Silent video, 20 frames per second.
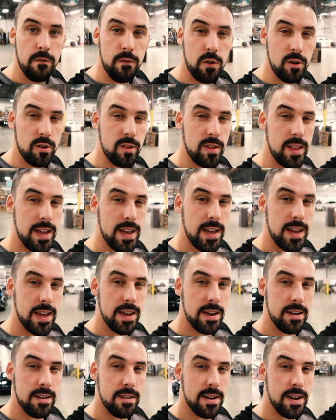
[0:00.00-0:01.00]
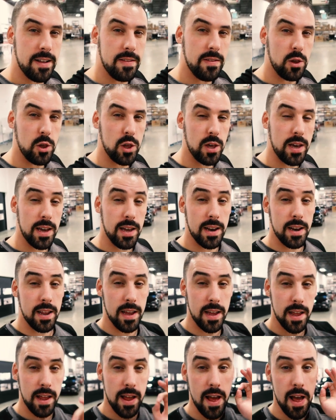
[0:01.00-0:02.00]
first day here in the shed,
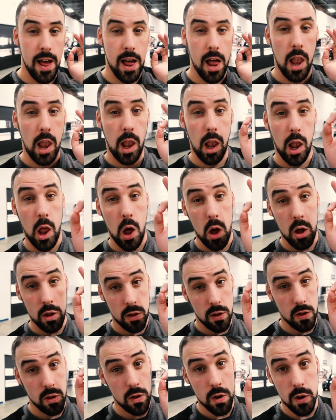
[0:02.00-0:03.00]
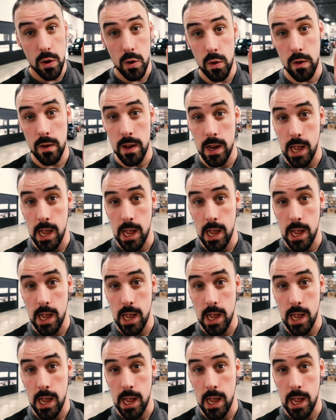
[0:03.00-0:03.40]
lots to do